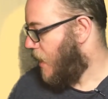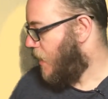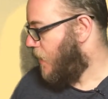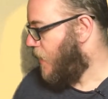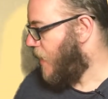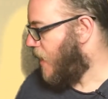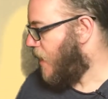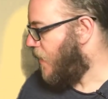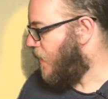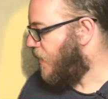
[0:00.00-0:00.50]

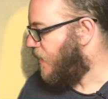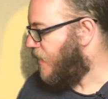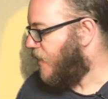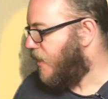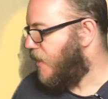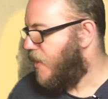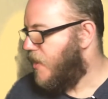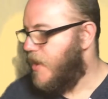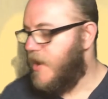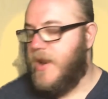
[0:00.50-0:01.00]
We're going to
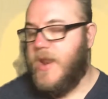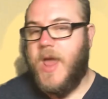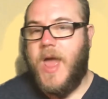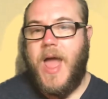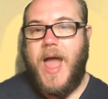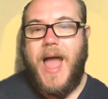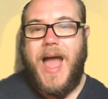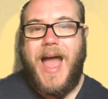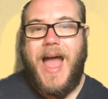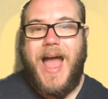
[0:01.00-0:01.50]
learn
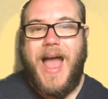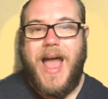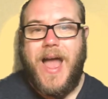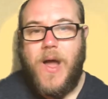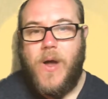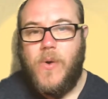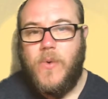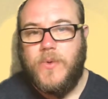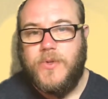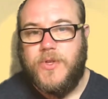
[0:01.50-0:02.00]

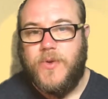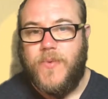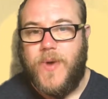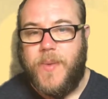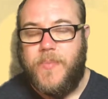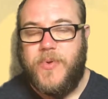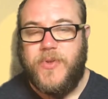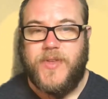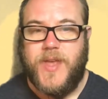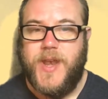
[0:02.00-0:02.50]
how to
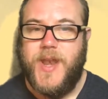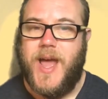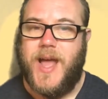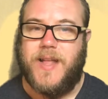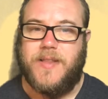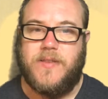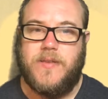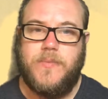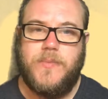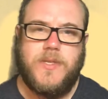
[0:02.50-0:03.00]
represent
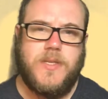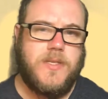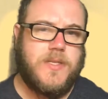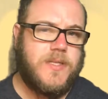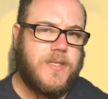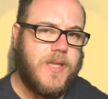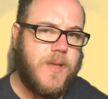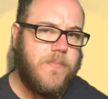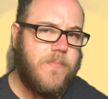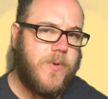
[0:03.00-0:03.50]
atoms as
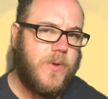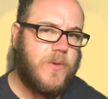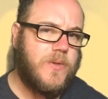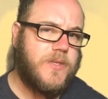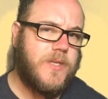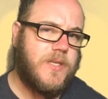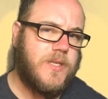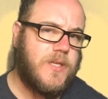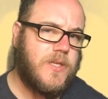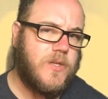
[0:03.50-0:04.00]
symbols.
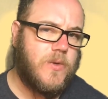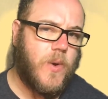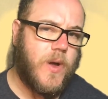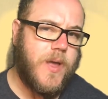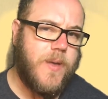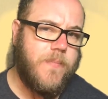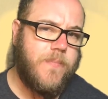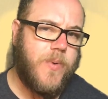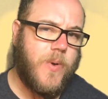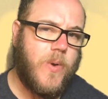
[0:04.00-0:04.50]
This is quite
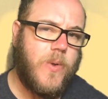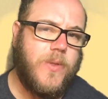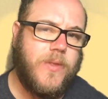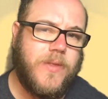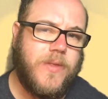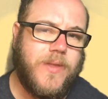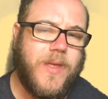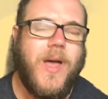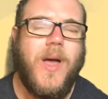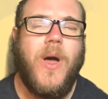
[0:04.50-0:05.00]

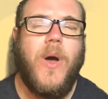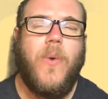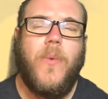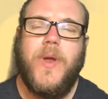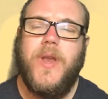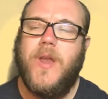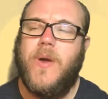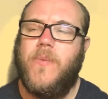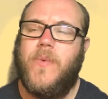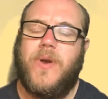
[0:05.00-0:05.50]
important. We
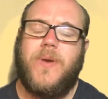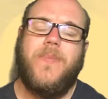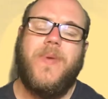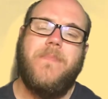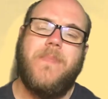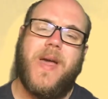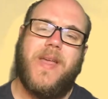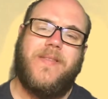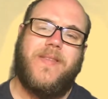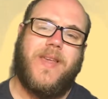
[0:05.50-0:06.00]
don't want to be
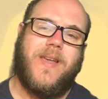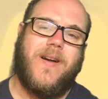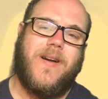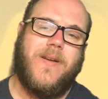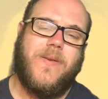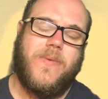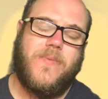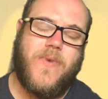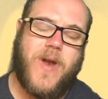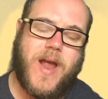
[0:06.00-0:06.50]
messing
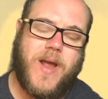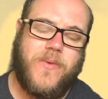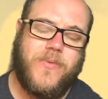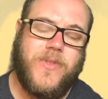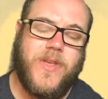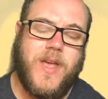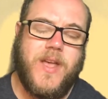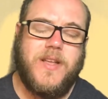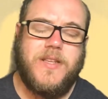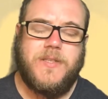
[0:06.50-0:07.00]
around,
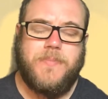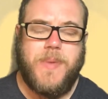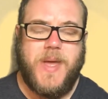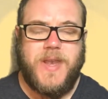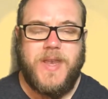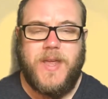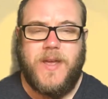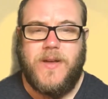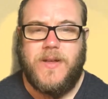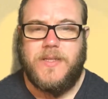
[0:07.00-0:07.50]

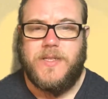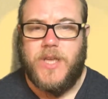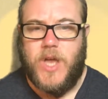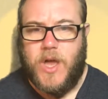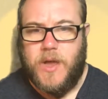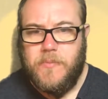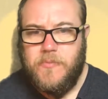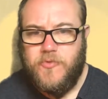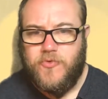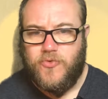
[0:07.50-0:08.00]
spending our
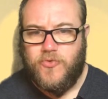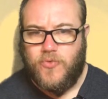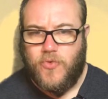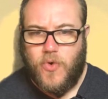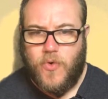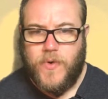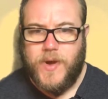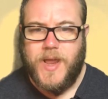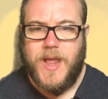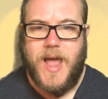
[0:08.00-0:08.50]
time
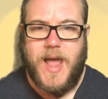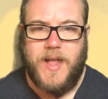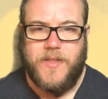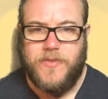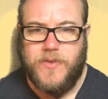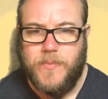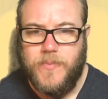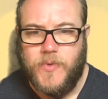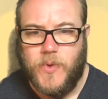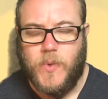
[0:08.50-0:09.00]
drawing
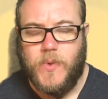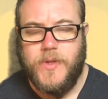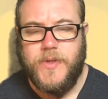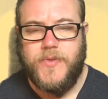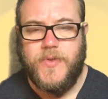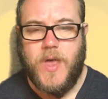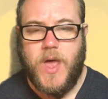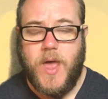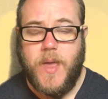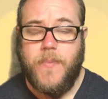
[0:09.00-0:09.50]
atoms all the
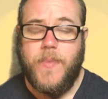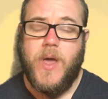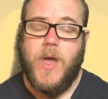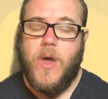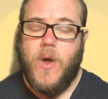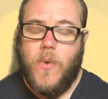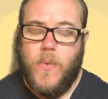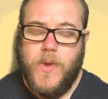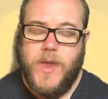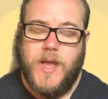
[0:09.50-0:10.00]
time.
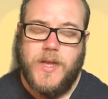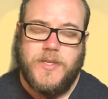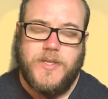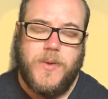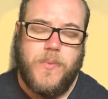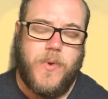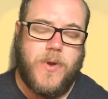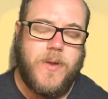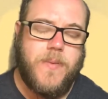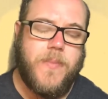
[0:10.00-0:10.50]
We
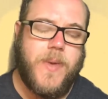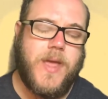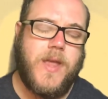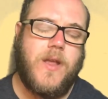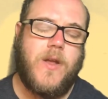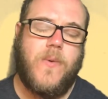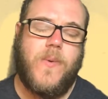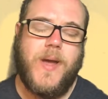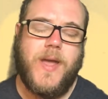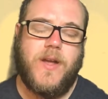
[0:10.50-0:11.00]
actually want to make
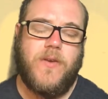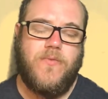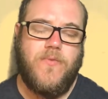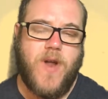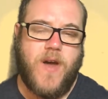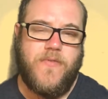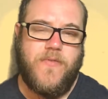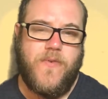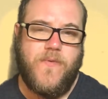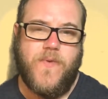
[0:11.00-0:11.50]
quick,
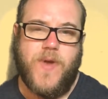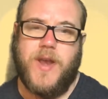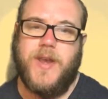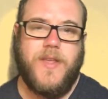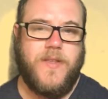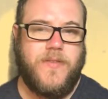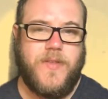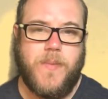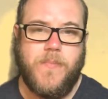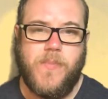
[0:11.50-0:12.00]
rough and ready
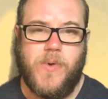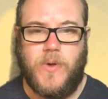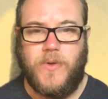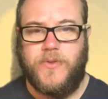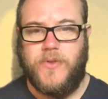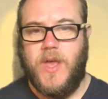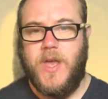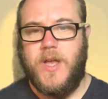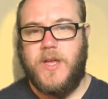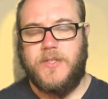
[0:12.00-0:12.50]

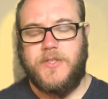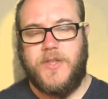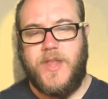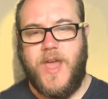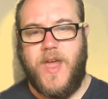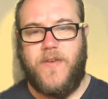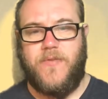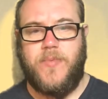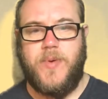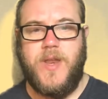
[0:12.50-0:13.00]
symbols so that
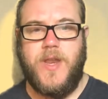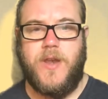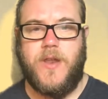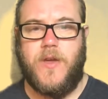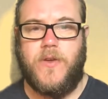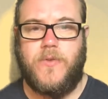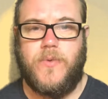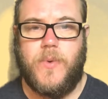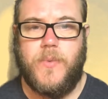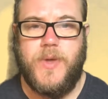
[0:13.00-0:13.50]
everybody
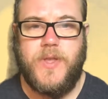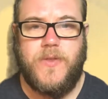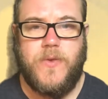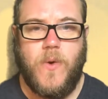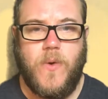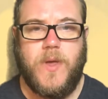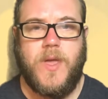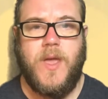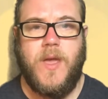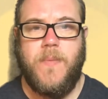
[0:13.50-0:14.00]
knows what we're
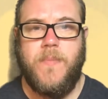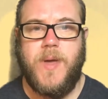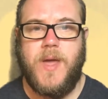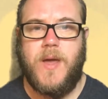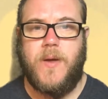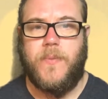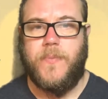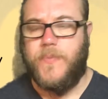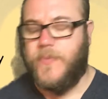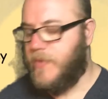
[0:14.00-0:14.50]
talking
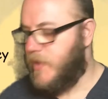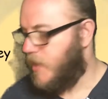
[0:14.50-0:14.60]
about.